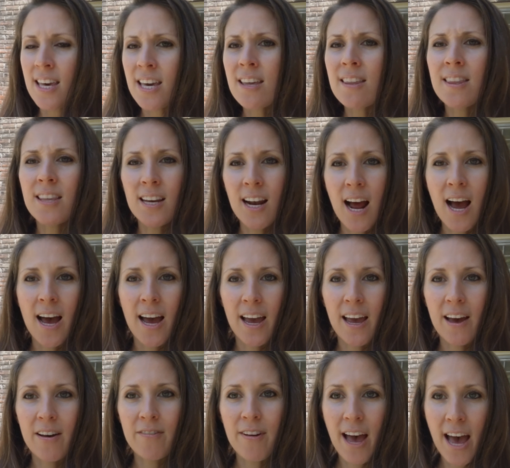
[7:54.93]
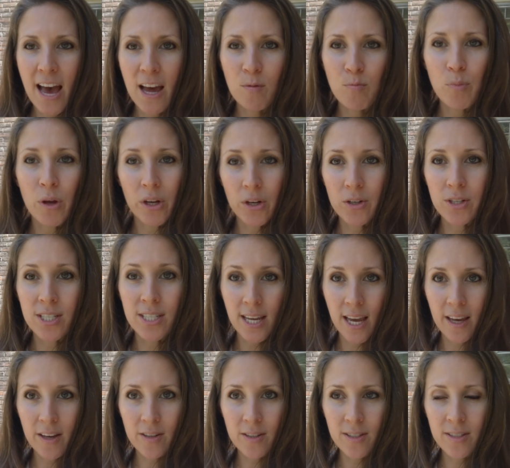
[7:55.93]
think that I have had better
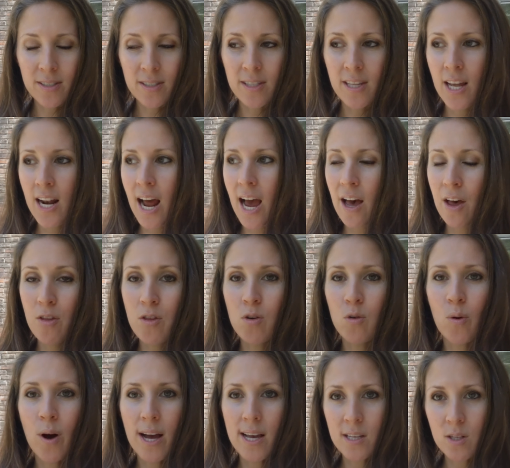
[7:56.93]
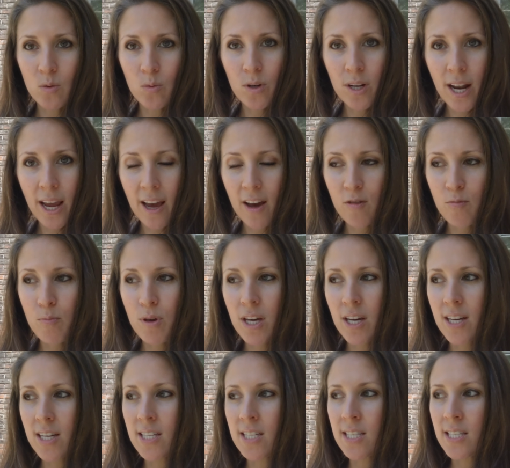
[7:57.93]
sales than I otherwise would have,
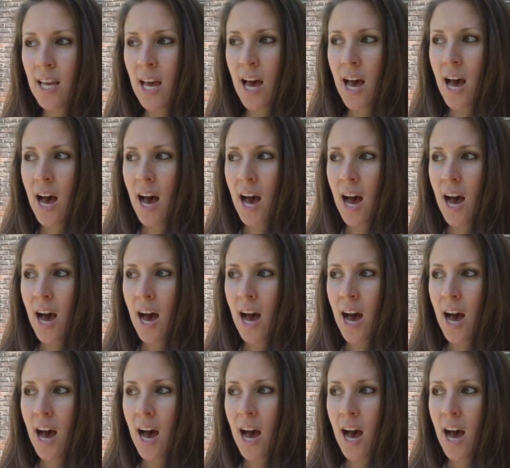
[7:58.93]
because